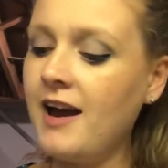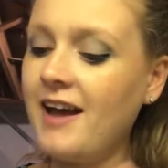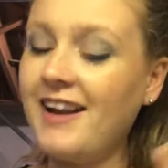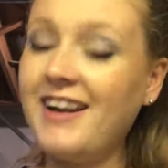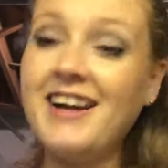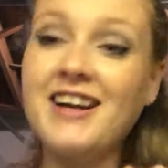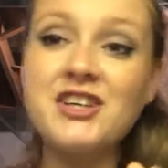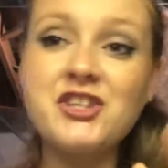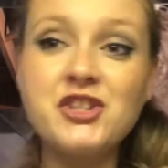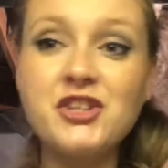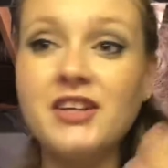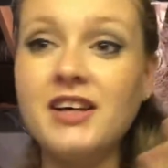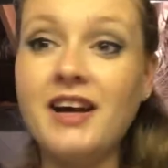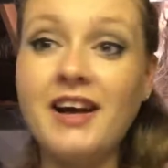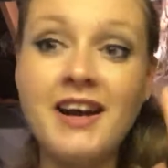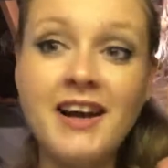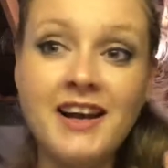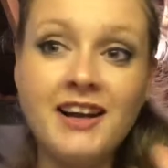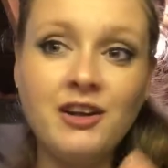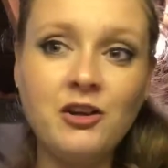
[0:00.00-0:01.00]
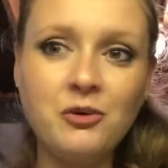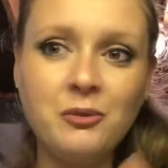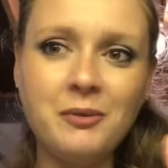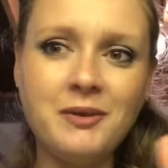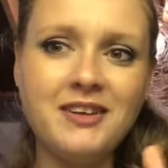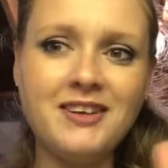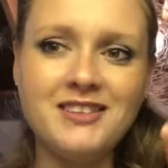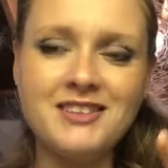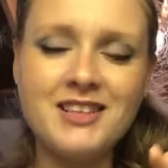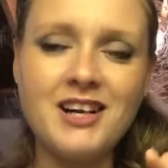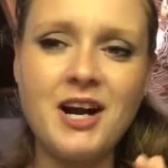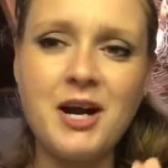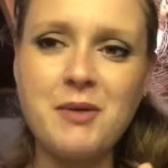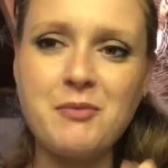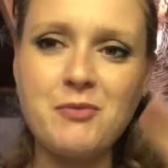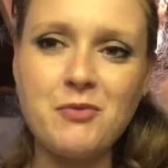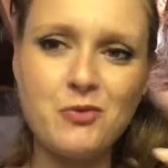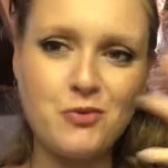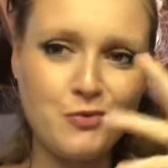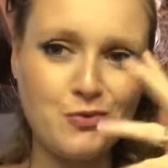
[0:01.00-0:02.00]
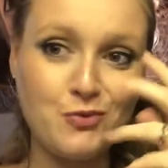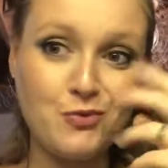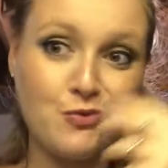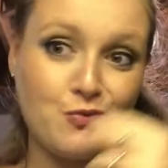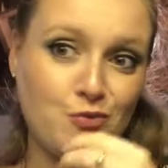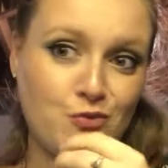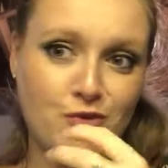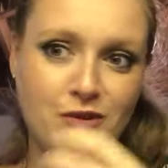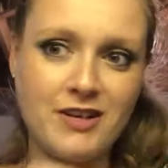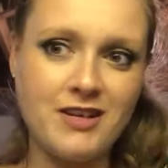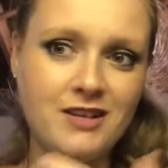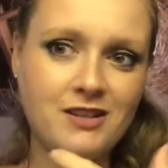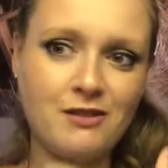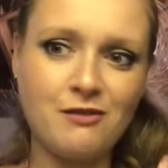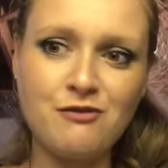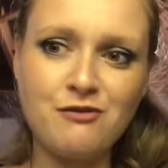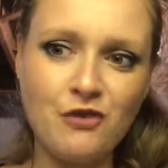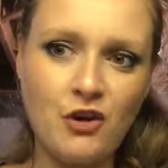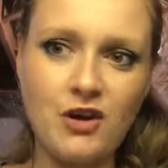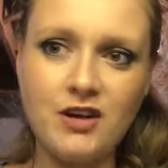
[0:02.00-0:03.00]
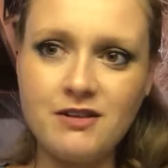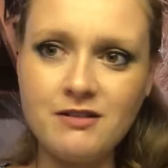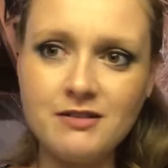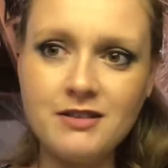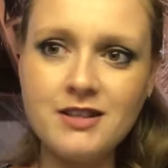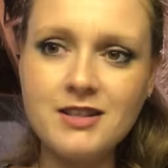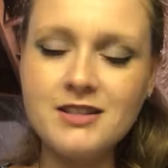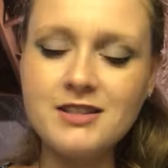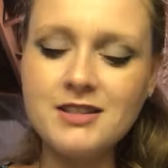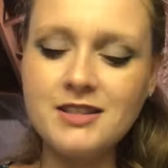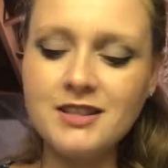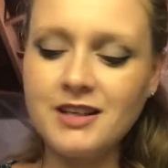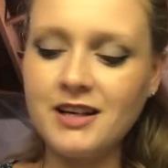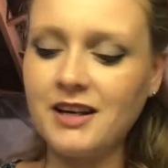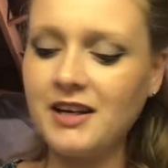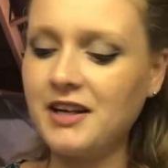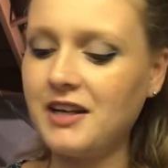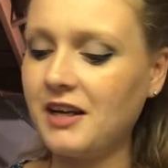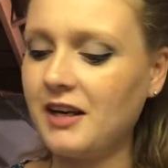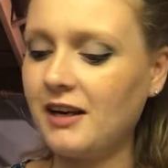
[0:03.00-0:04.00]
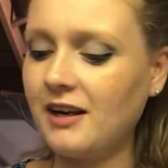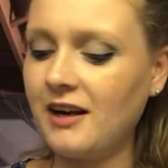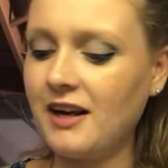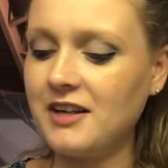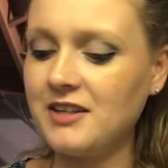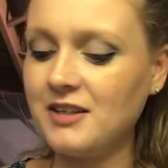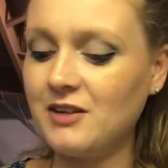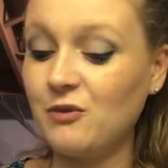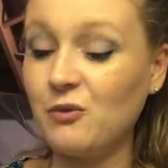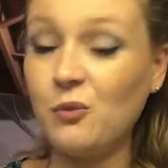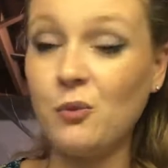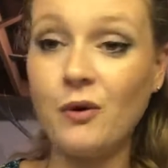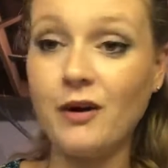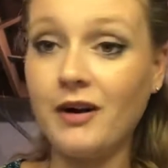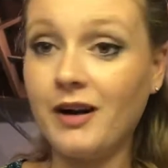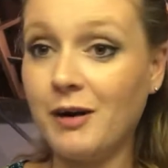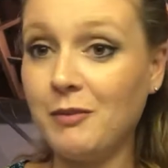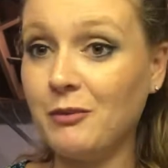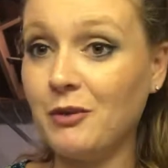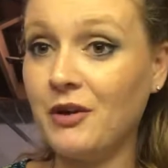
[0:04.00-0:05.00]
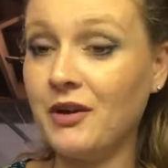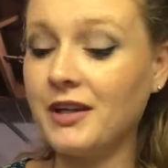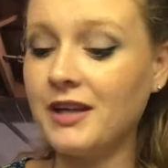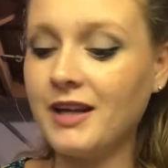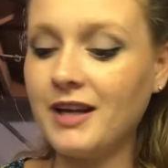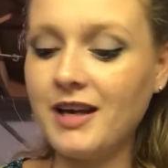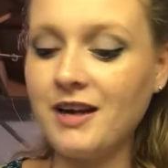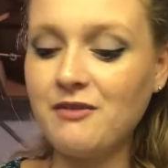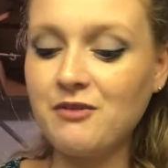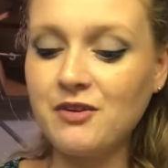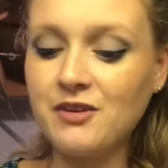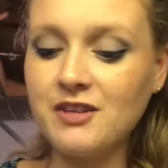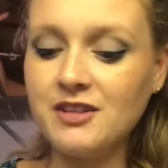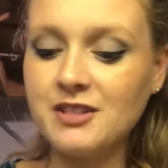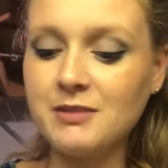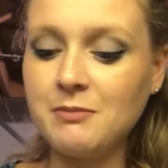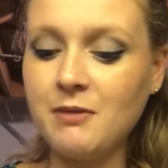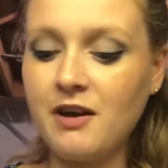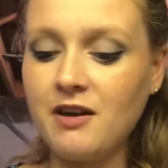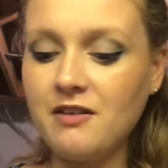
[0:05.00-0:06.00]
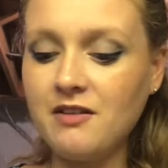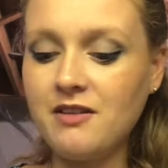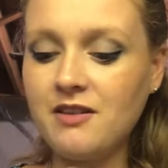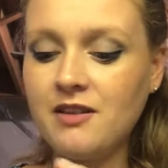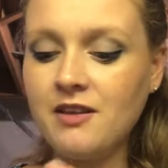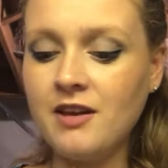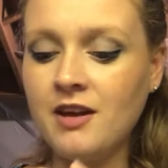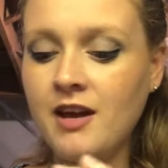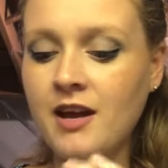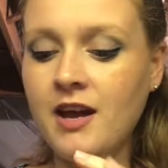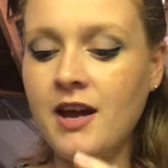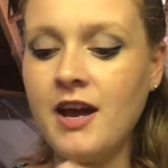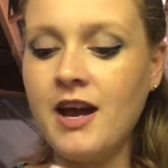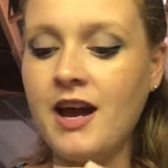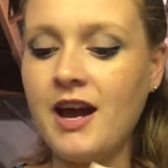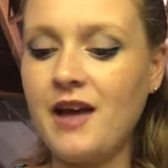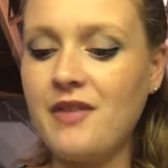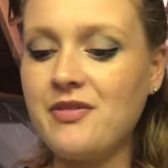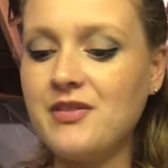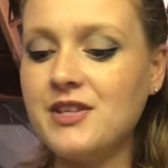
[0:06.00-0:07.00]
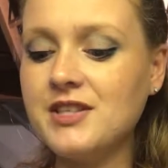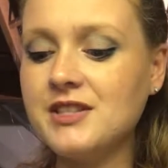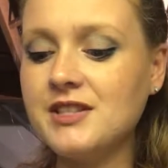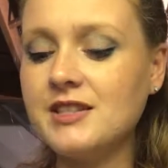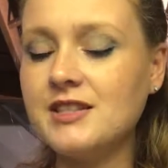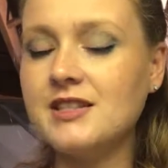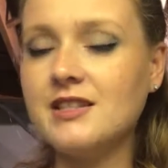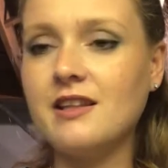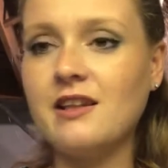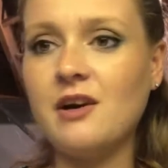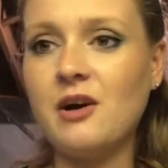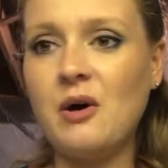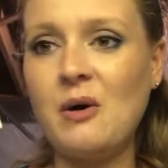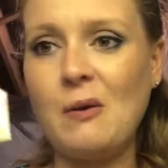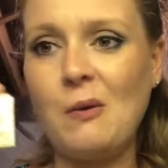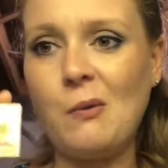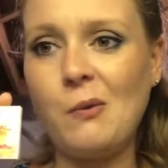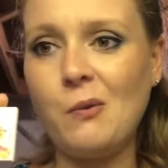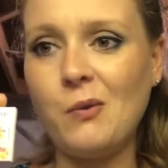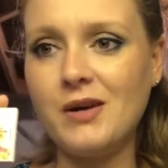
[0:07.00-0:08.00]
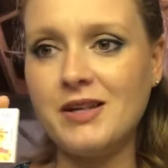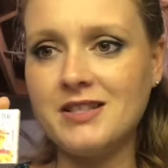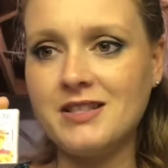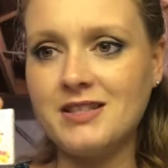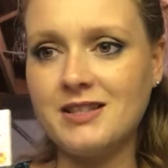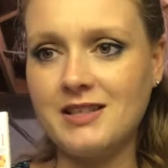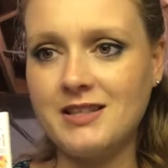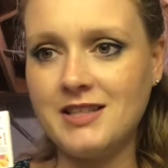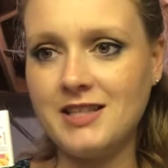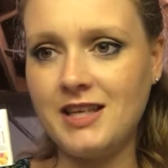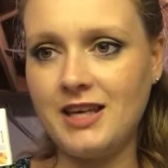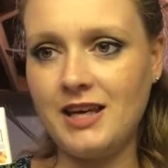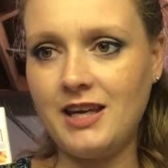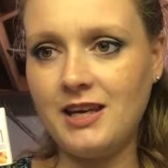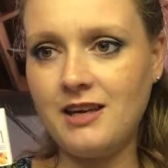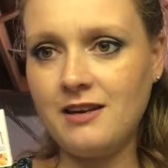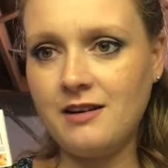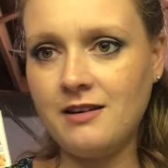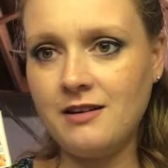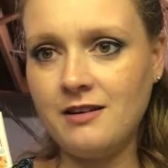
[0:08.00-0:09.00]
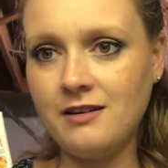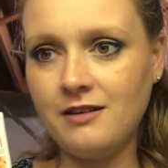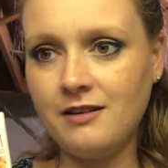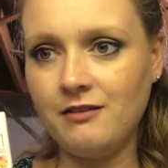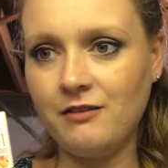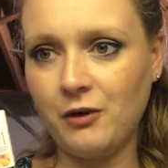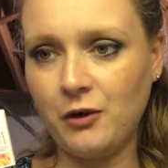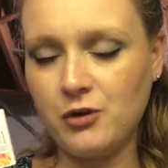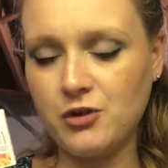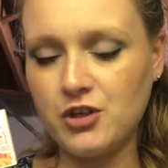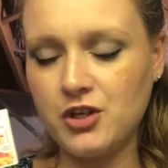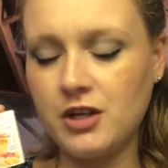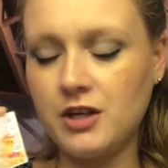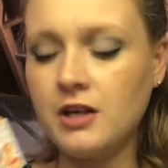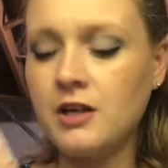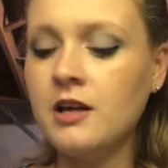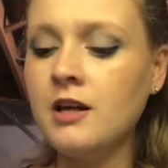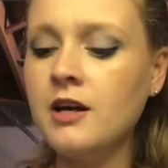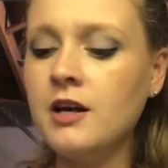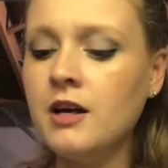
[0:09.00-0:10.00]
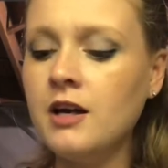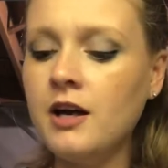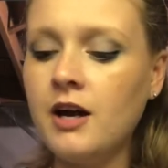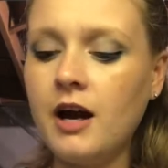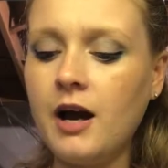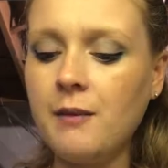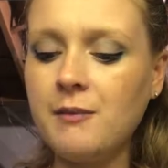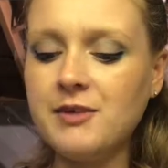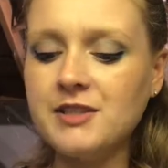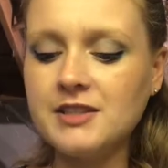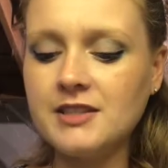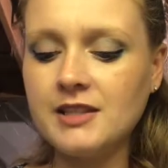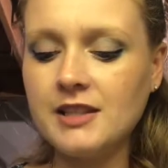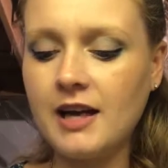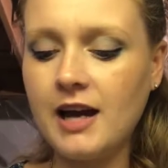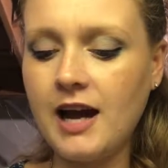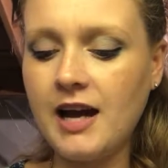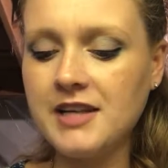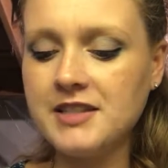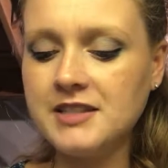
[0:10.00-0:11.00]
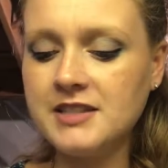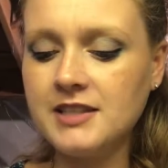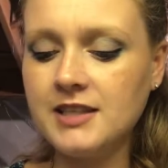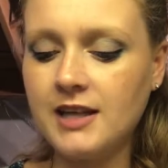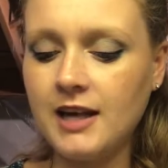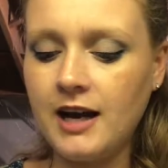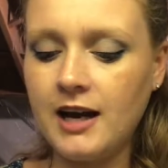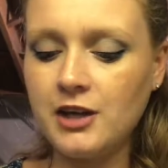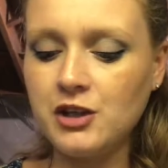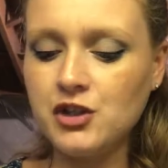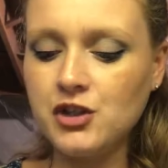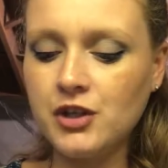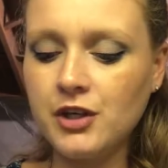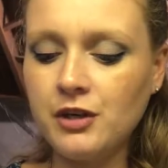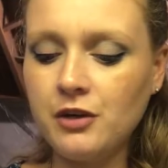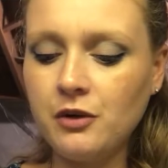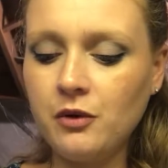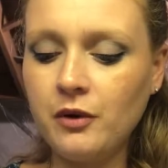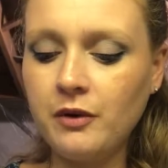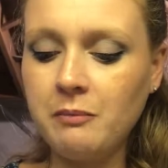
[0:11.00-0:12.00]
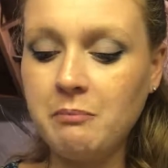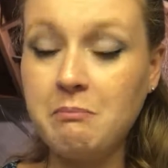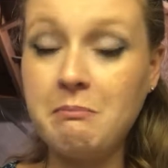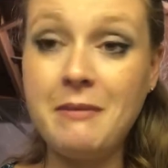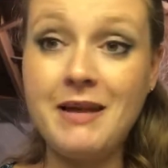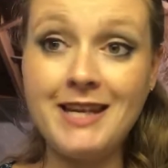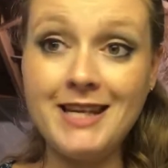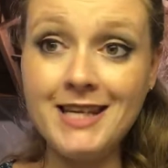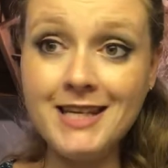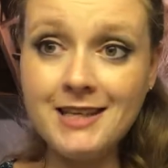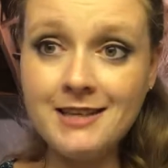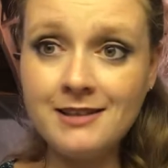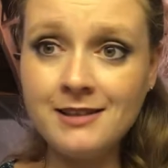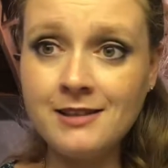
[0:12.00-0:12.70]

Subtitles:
And I had a little bit of time reading the front of this to kind of get an idea of what I'm looking at for this month. And this is the What's the Tea version. This is the Iced Tea Eyeshadow Mini.